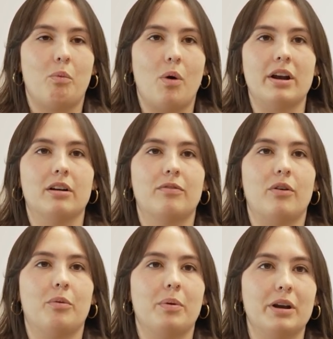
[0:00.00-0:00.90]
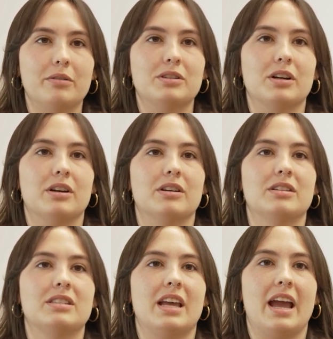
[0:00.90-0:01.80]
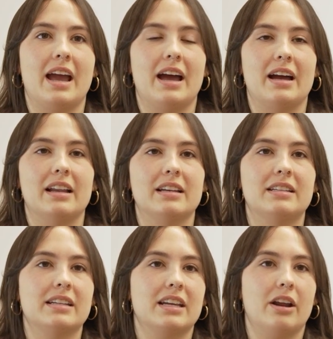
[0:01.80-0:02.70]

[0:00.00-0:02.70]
wonderful producers and